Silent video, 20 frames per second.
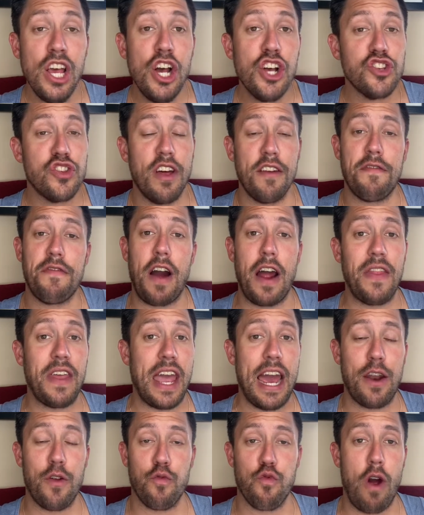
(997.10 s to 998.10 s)
So then finally
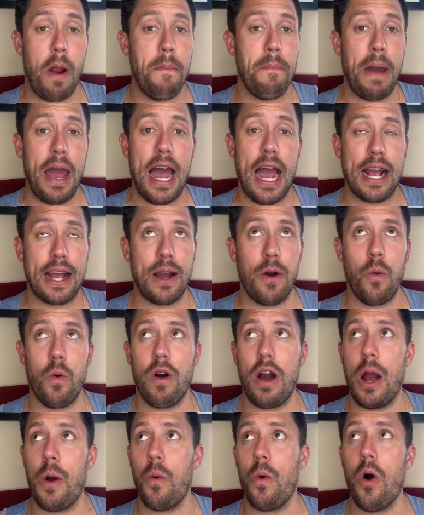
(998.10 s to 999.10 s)
I had to run back. I
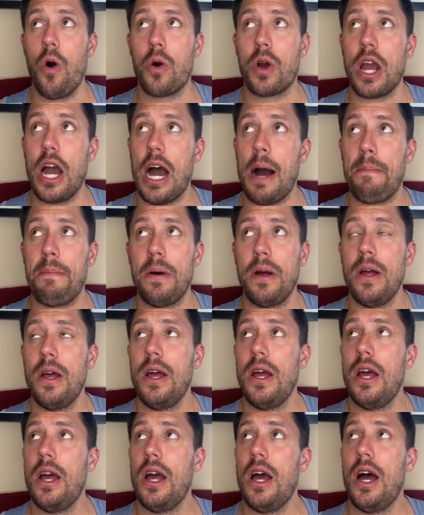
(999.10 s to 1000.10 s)
woke up.
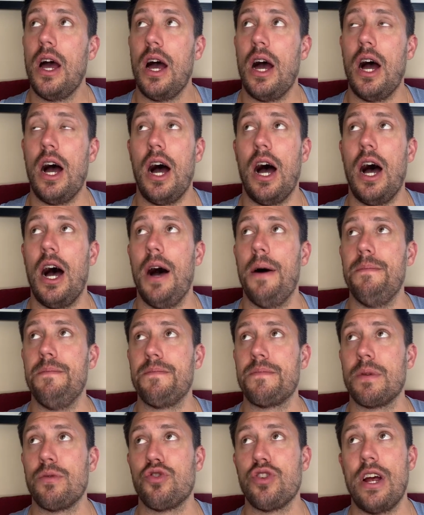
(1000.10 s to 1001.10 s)

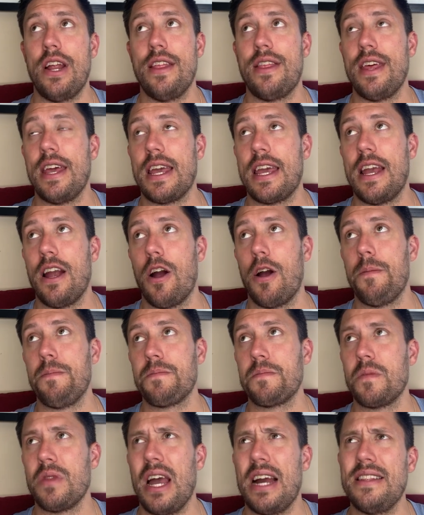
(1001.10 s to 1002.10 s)
I'm trying to think here.
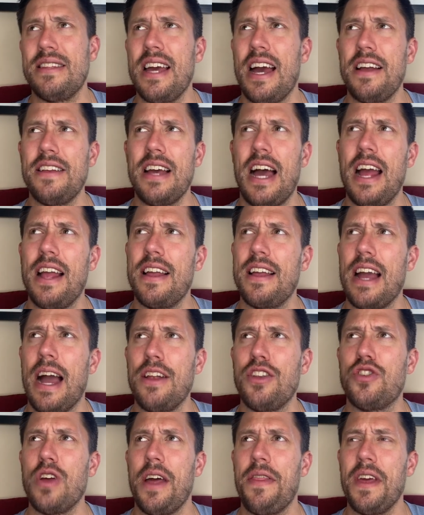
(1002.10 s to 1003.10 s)
I
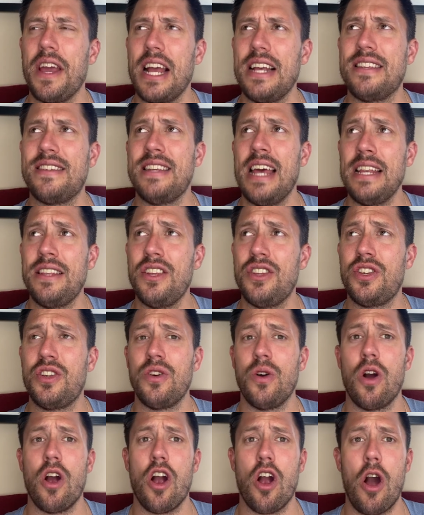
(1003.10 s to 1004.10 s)
think I sent it
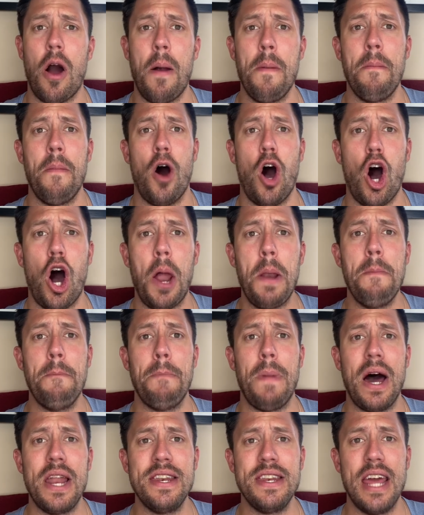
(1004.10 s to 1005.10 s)
to her on
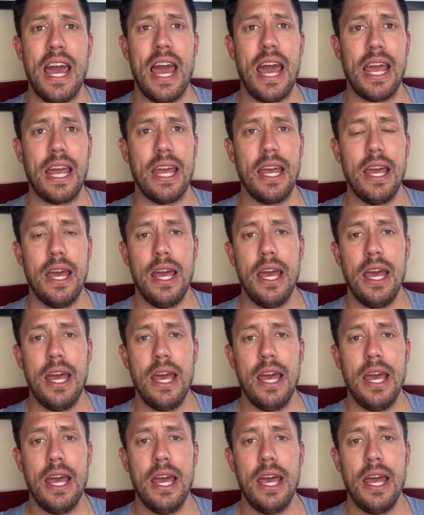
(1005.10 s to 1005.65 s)
Monday.